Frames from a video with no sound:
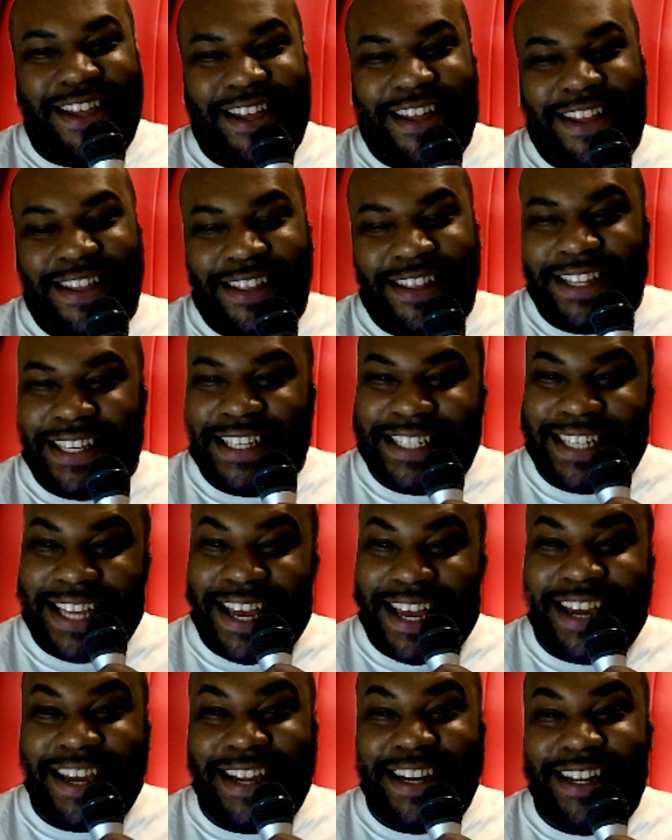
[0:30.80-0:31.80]
They
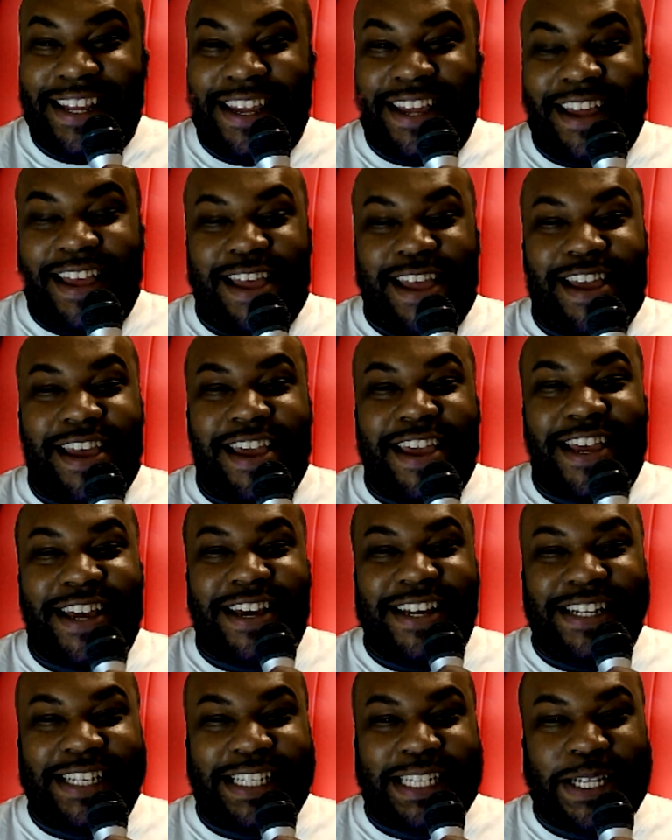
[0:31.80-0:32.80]
said he
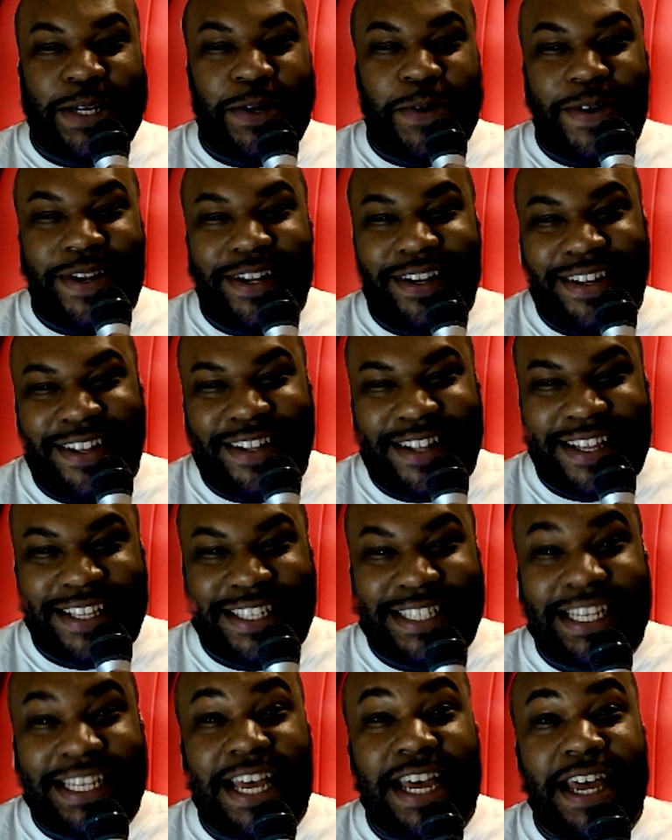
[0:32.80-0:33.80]
couldn't do it. They
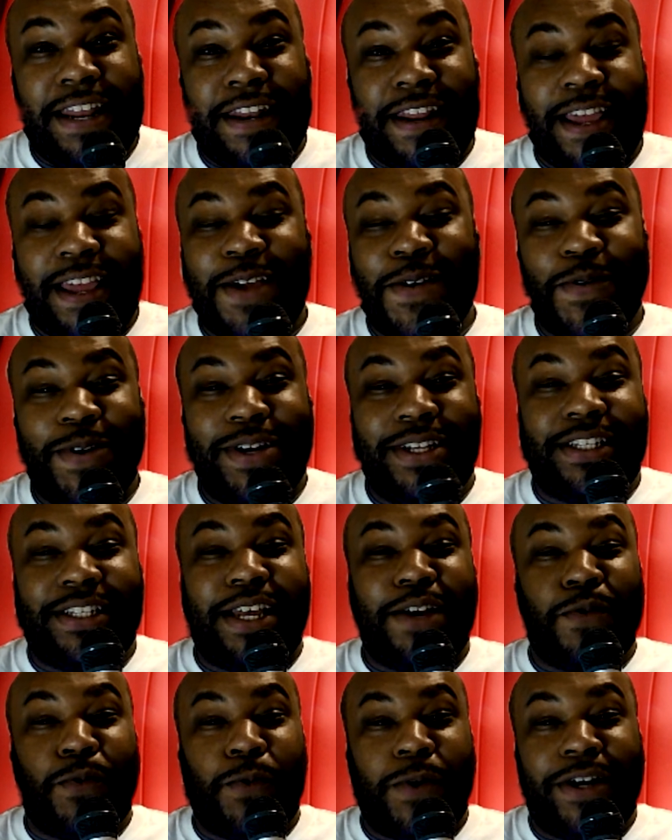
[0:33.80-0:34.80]
said he was
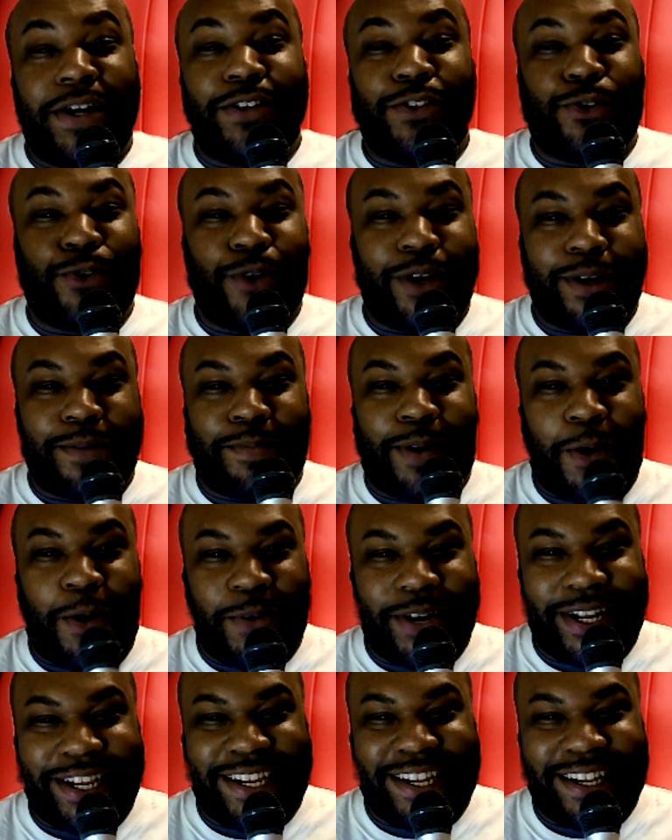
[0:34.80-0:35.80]
a one-trick
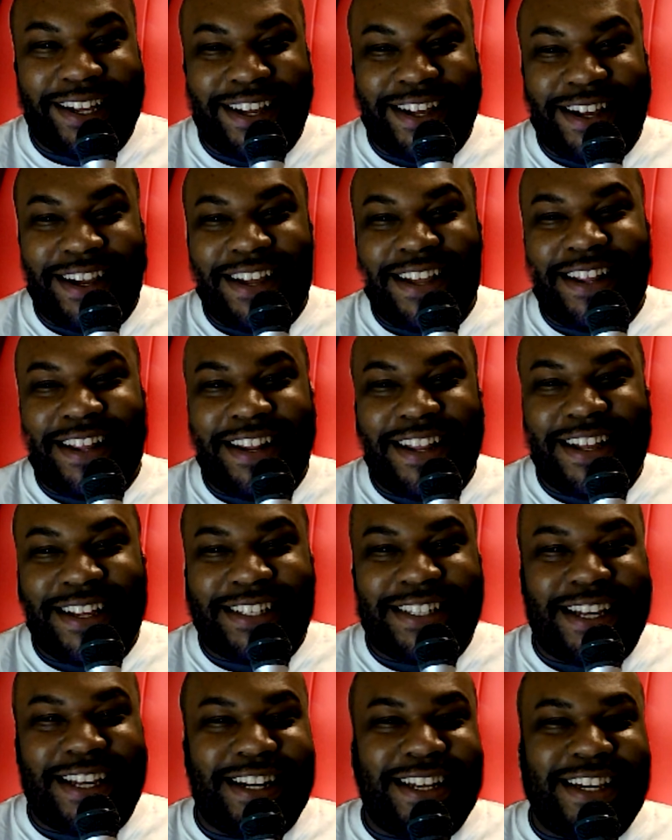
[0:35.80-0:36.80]
pony. They
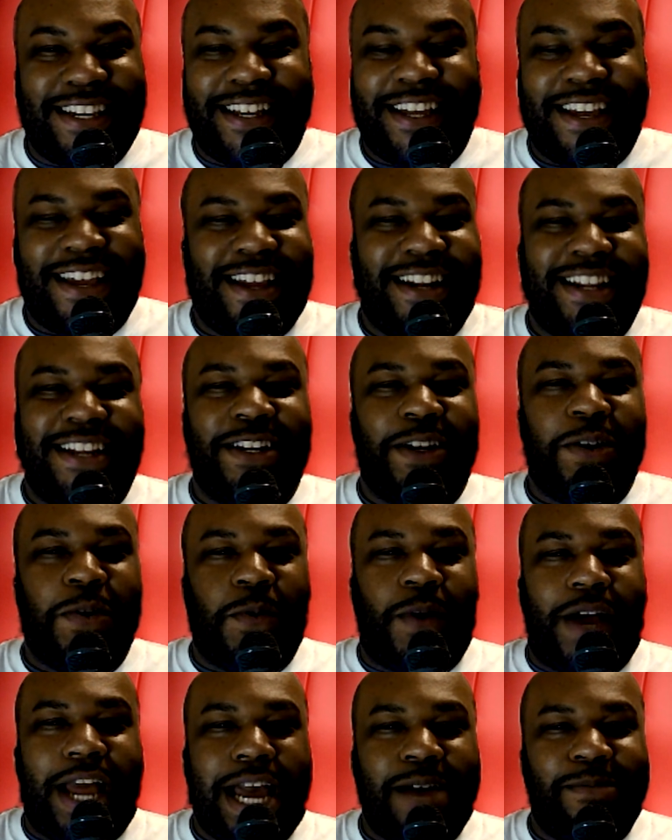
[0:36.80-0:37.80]
said he didn't know
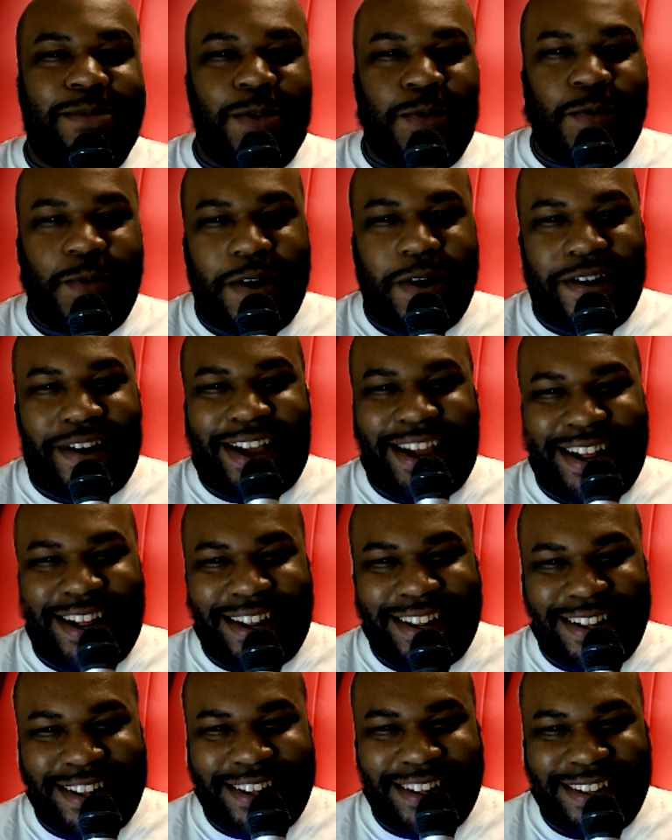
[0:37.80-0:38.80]
camera work.
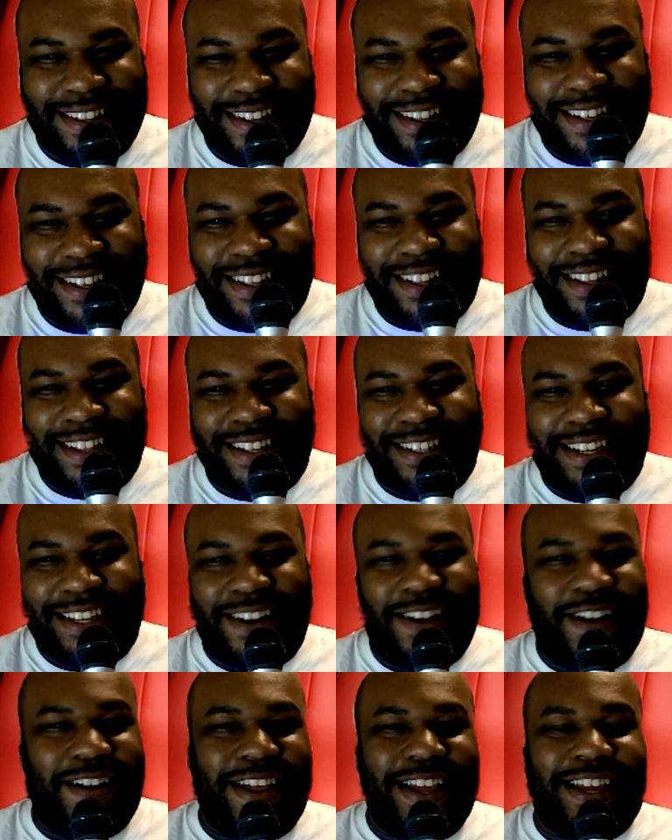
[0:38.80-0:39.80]
Said
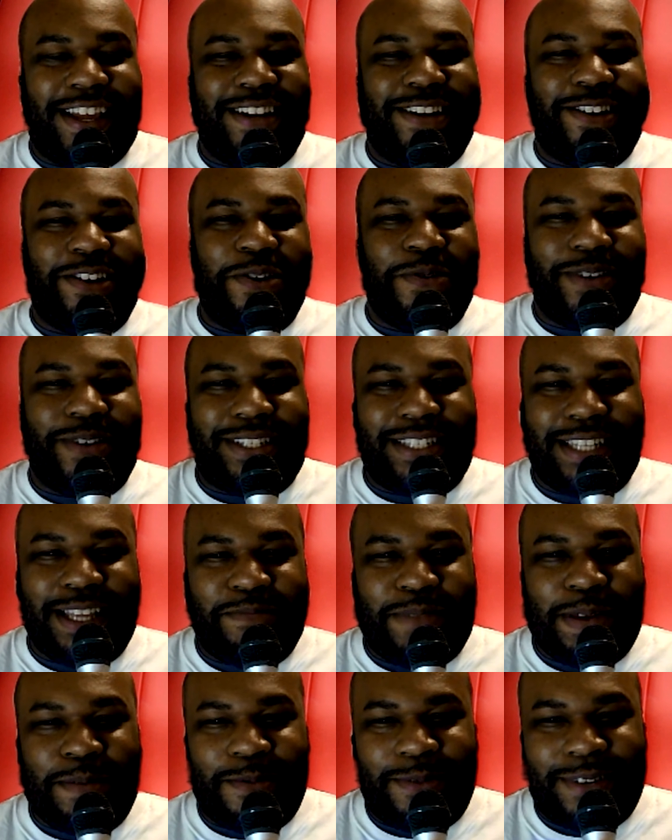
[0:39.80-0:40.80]
all he could do was
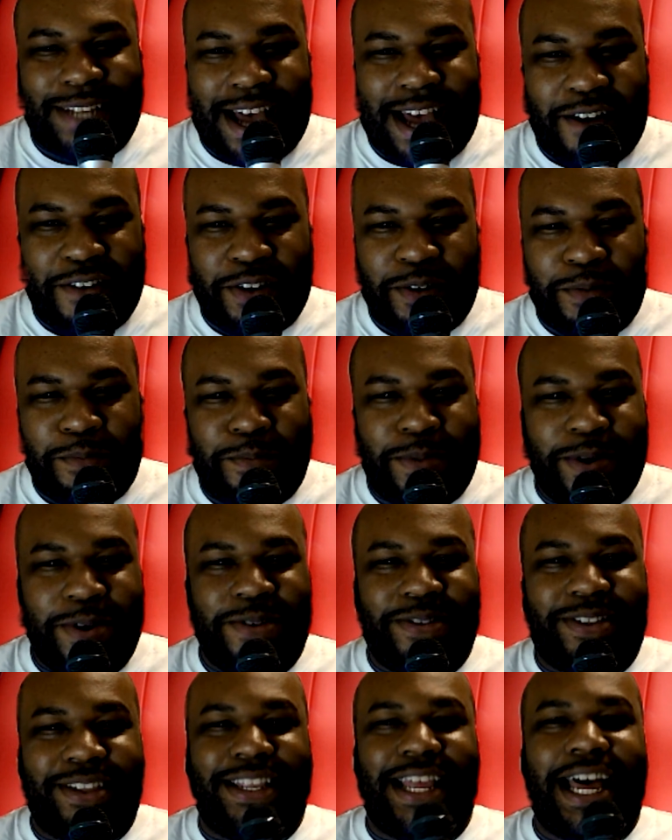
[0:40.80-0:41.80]
sit people down in a
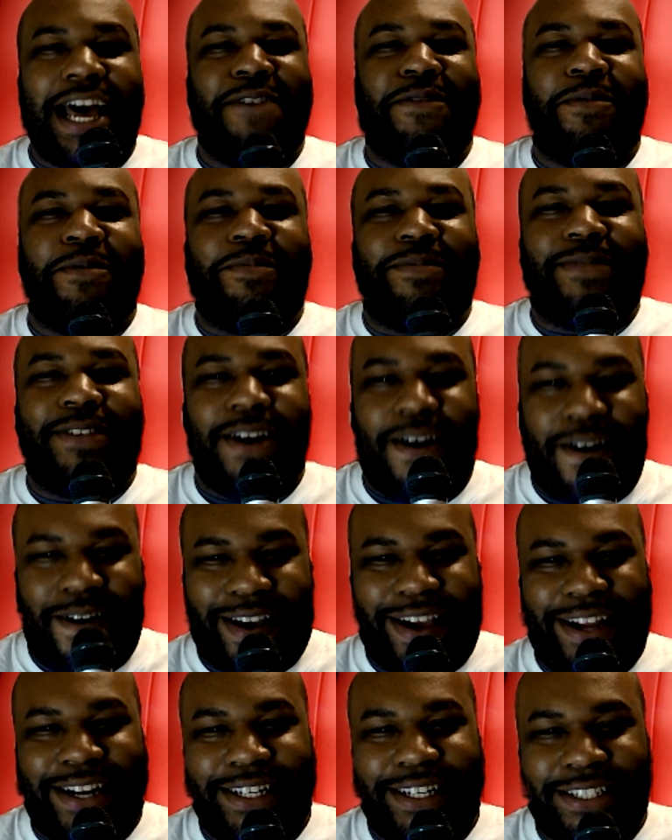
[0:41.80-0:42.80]
booth and have them
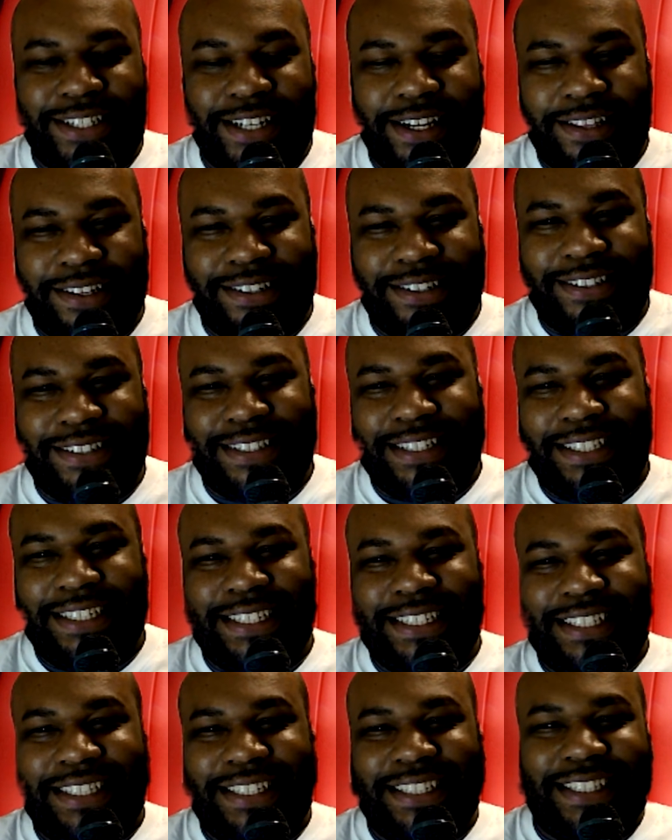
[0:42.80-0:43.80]
talk at each other.
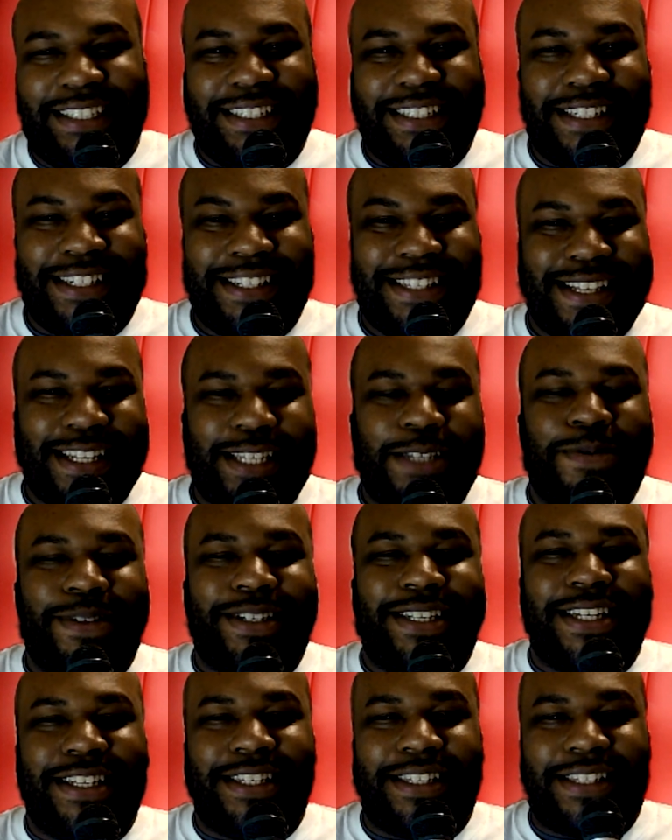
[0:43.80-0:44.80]
This was
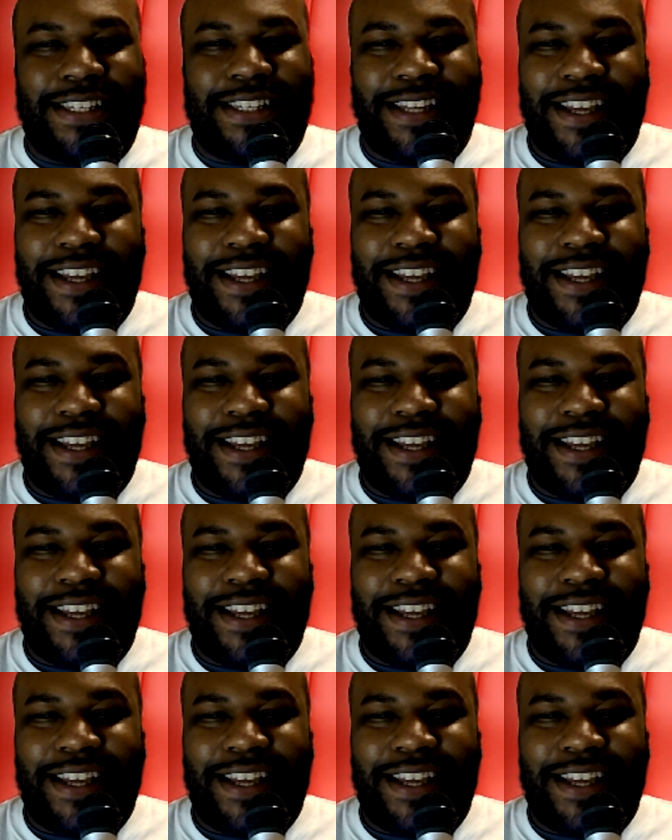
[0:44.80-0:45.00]
his